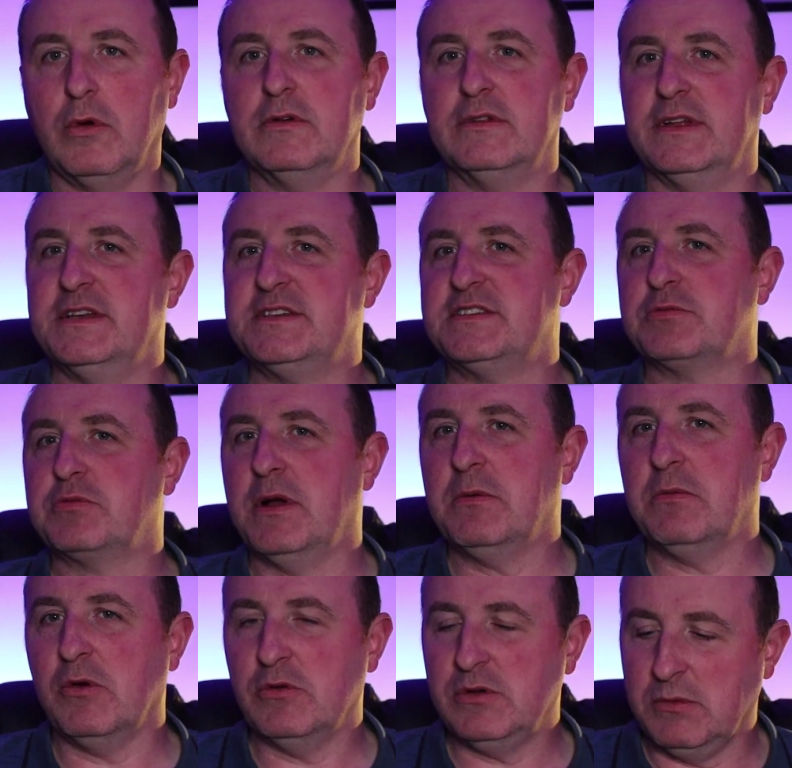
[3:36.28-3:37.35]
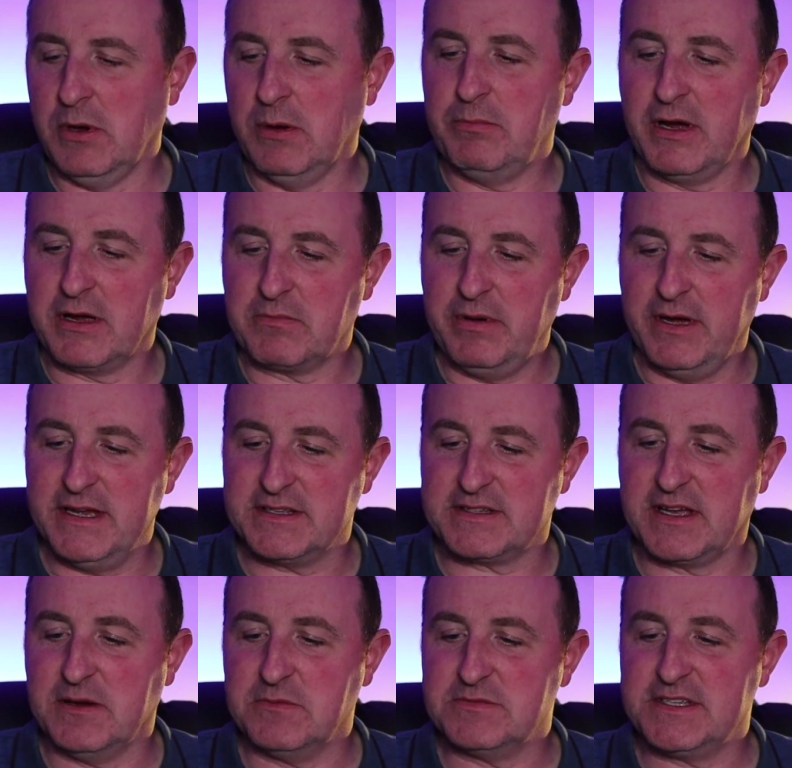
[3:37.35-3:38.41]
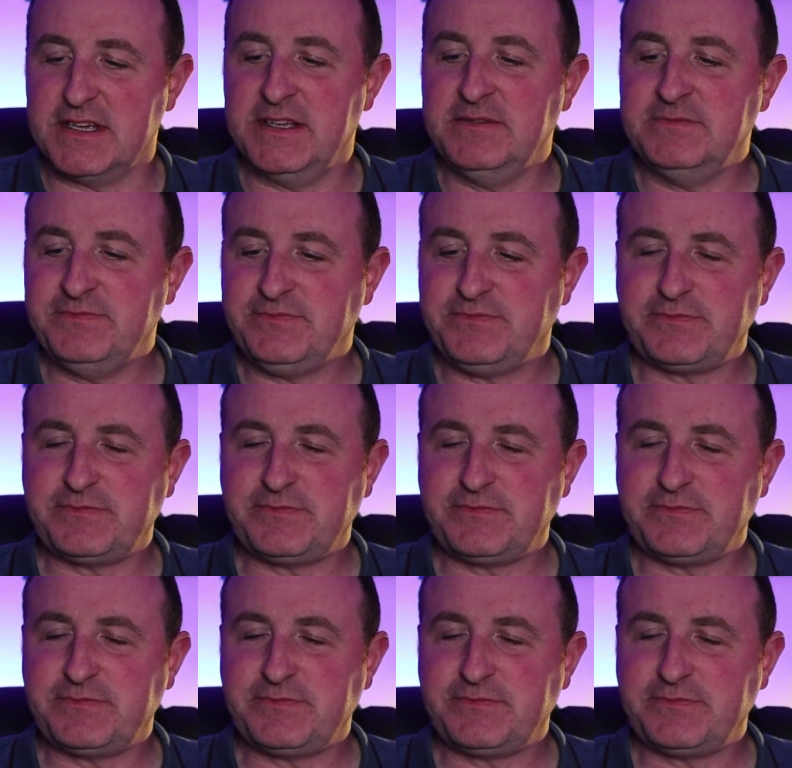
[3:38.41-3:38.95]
This is where one of my bugbears comes in.